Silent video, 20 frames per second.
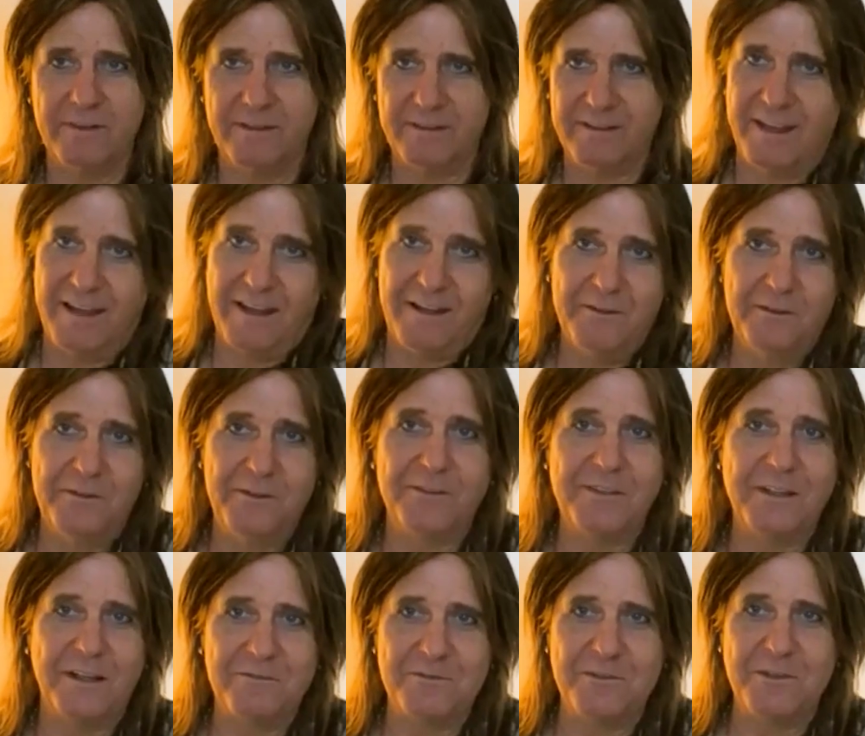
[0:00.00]
Yeah, it's a
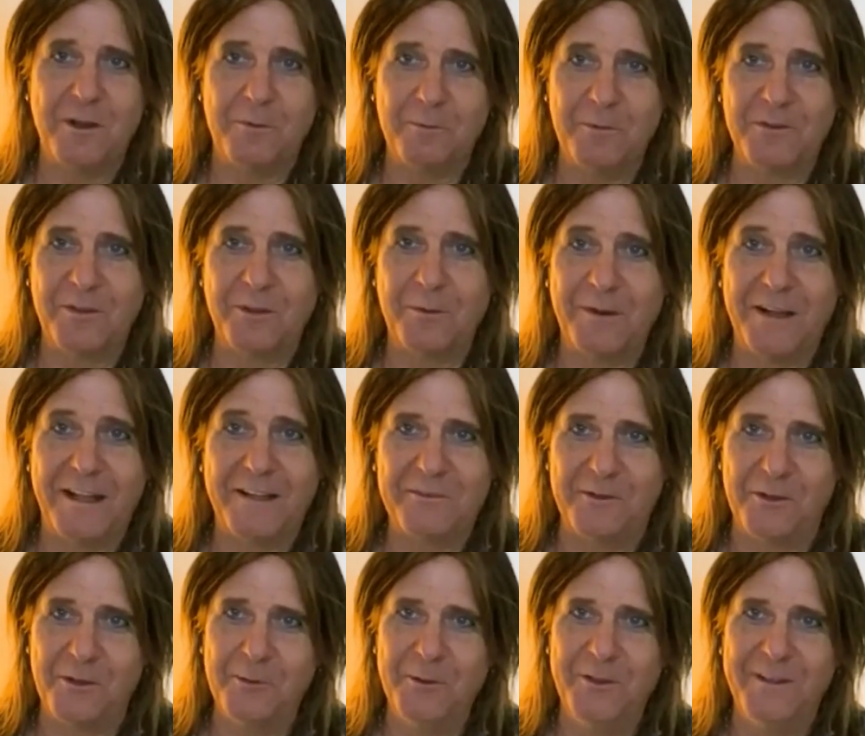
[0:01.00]
tough job, but someone has
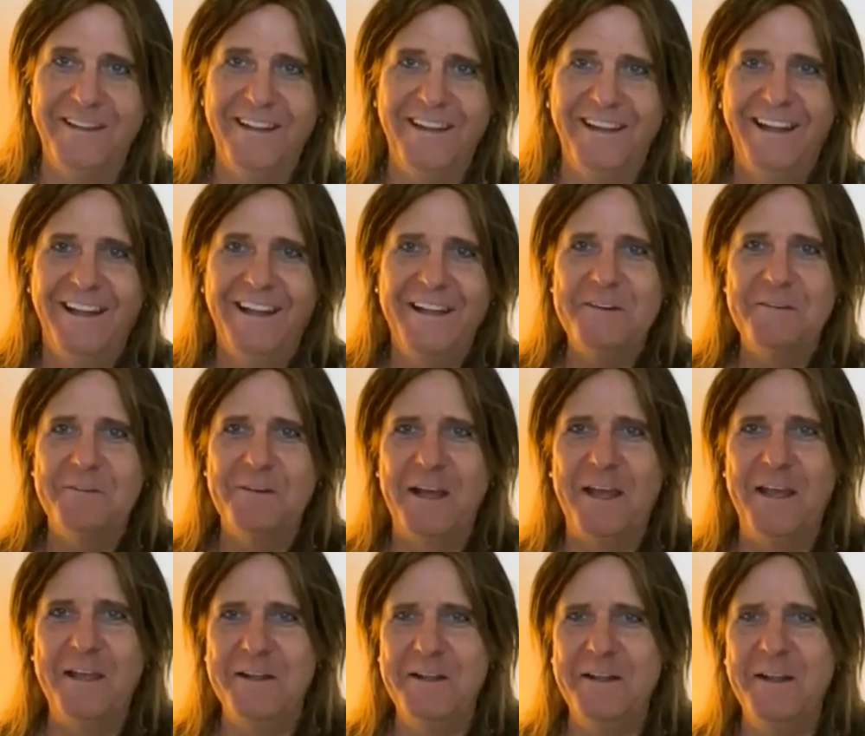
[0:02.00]
to do it. But,
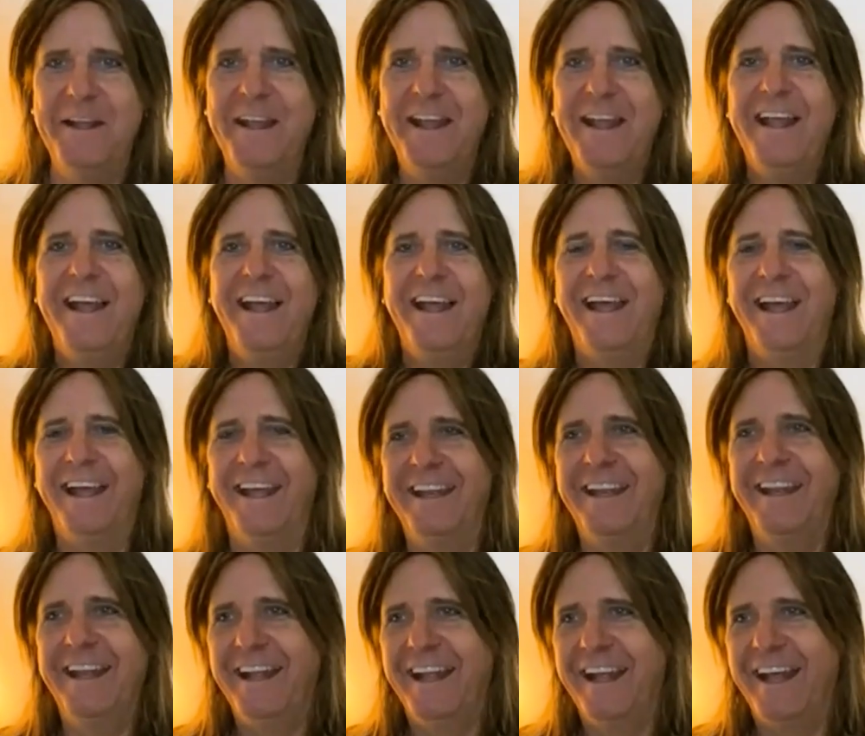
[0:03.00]
and
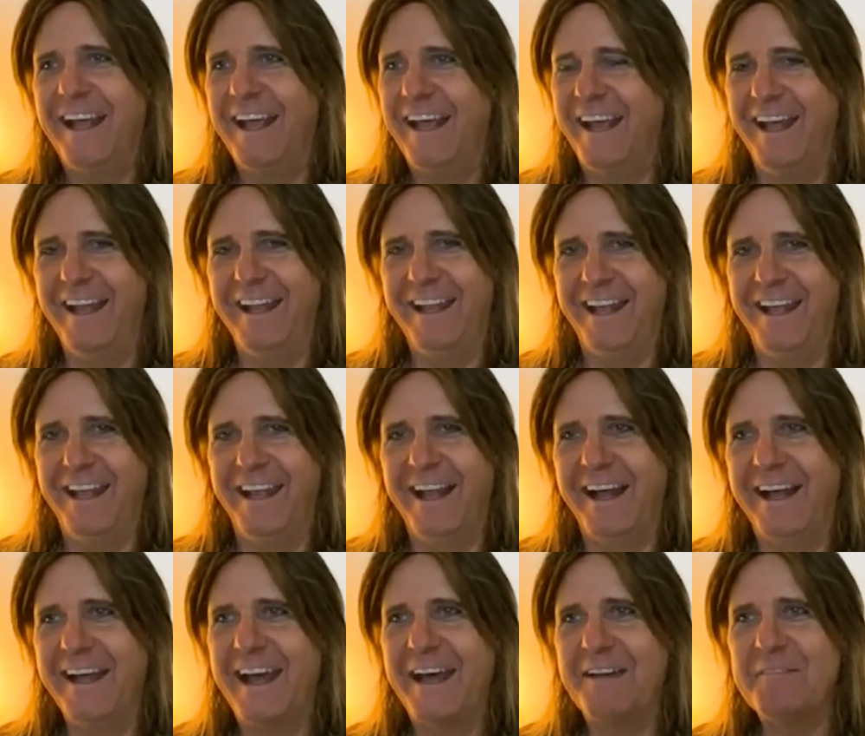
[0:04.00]

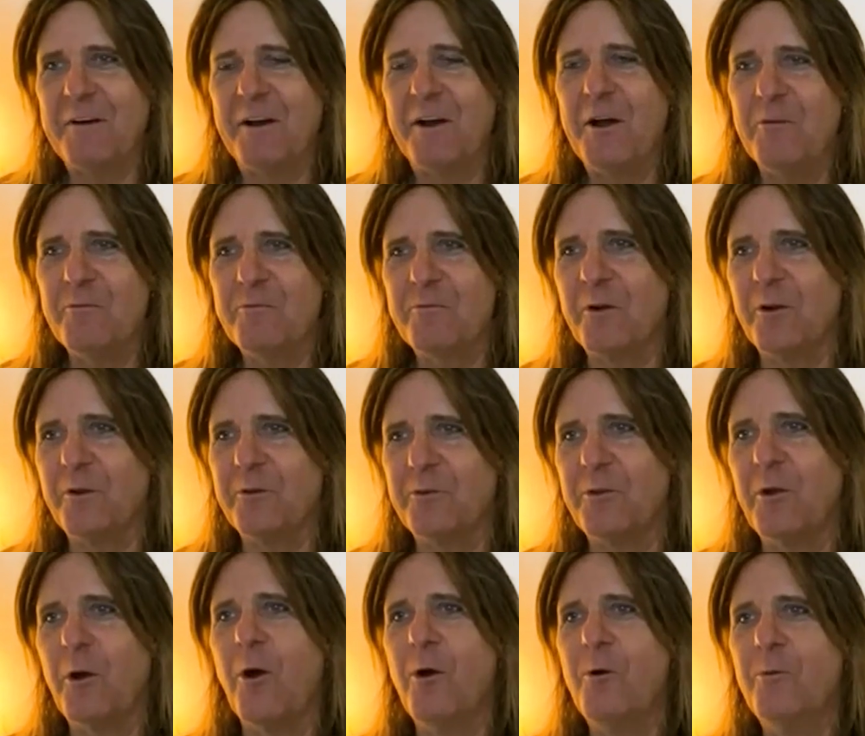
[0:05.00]
I had my first
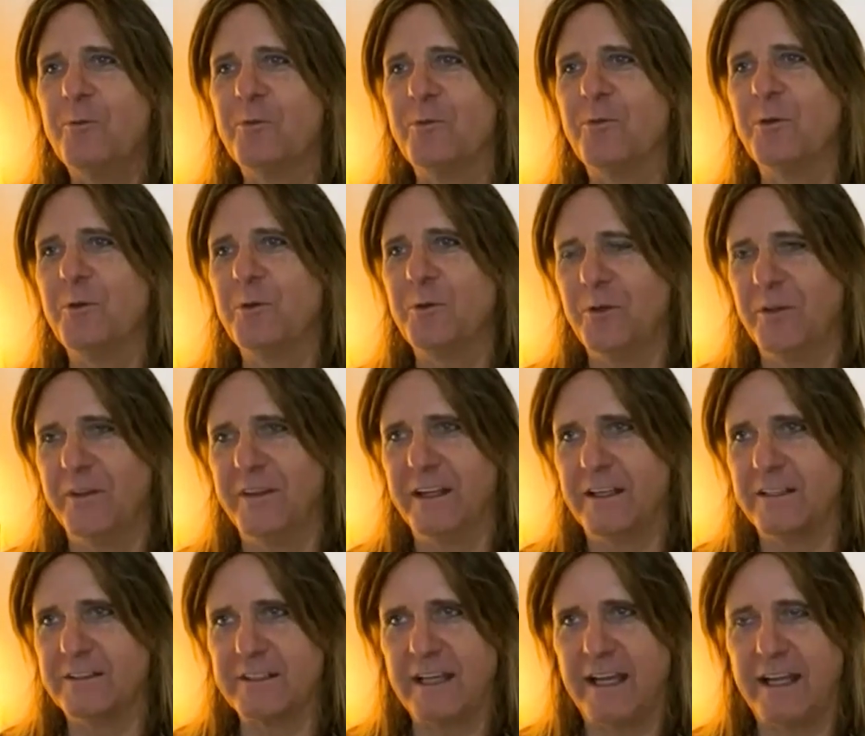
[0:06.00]
home studio
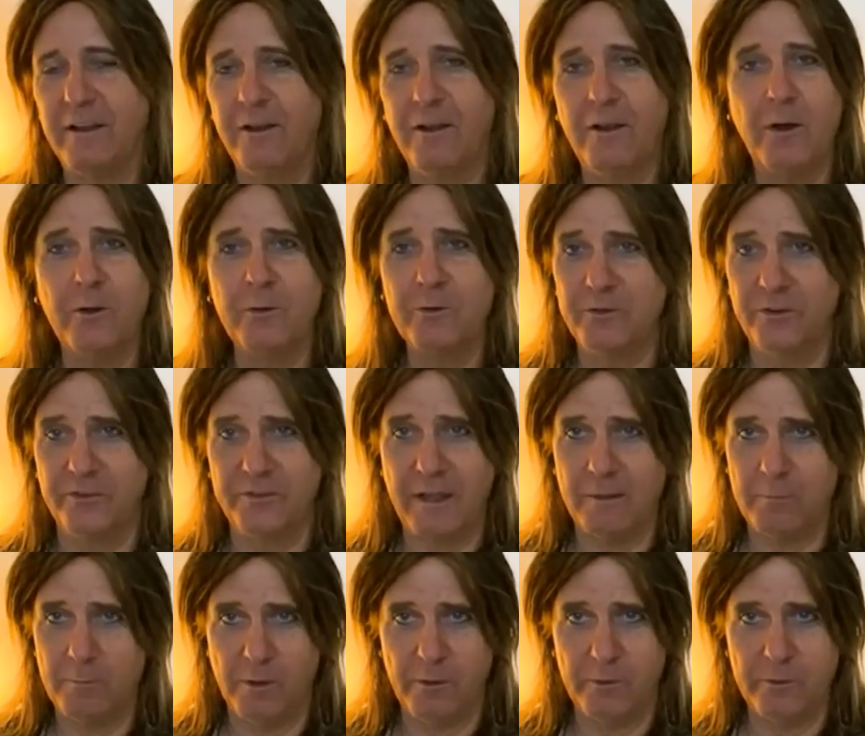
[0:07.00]
there, so I had loads of
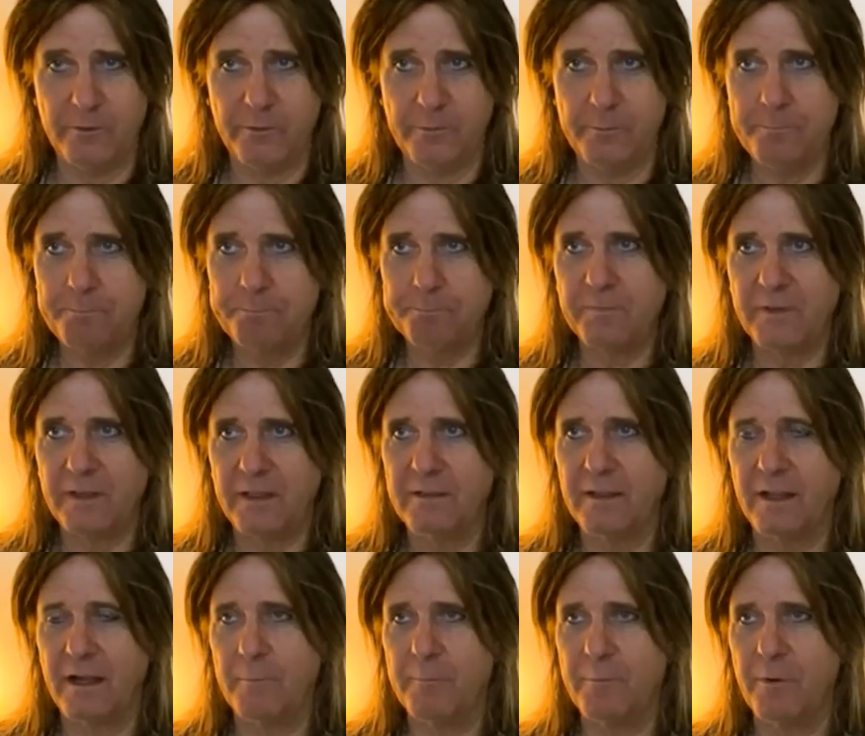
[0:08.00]
demos
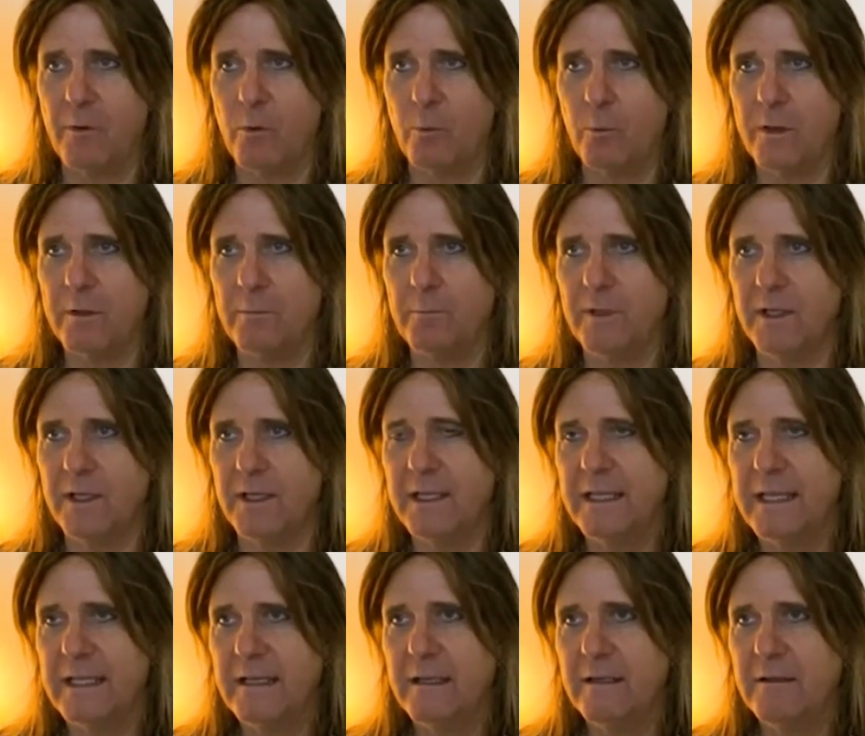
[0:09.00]
that I brought with me,
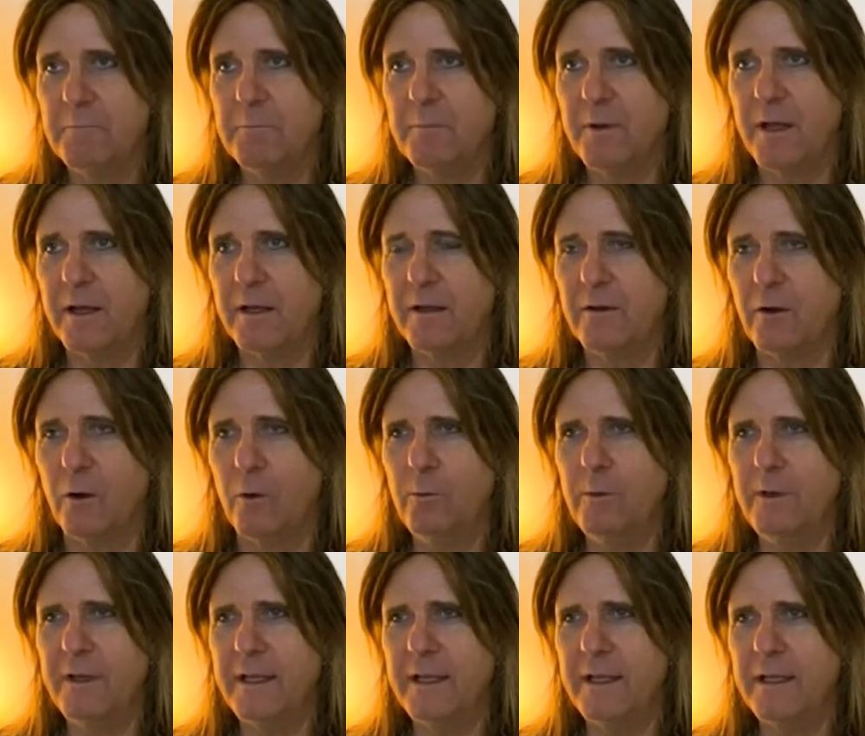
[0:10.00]
but
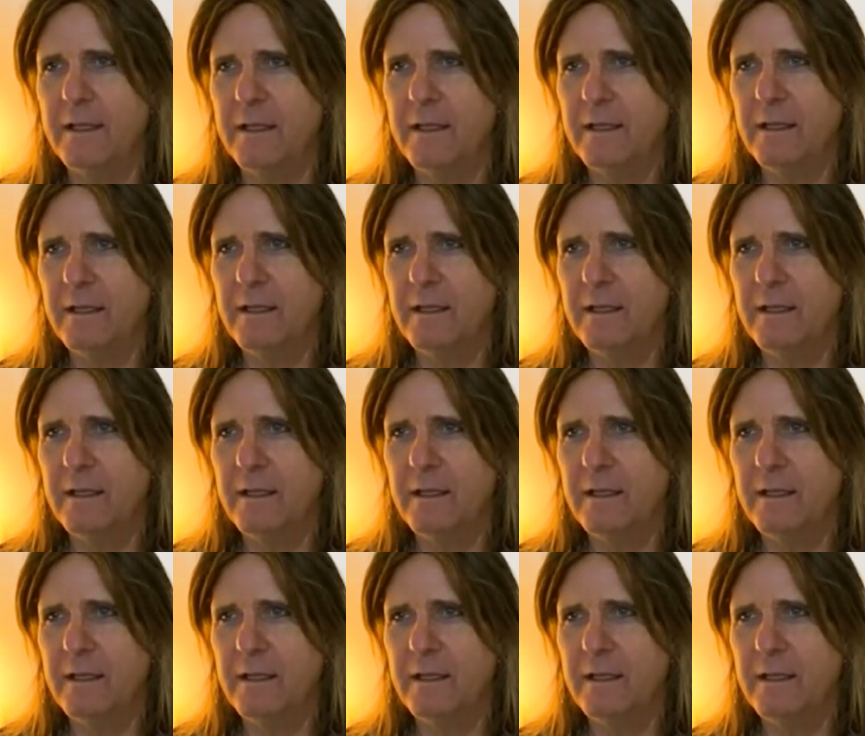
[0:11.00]
only,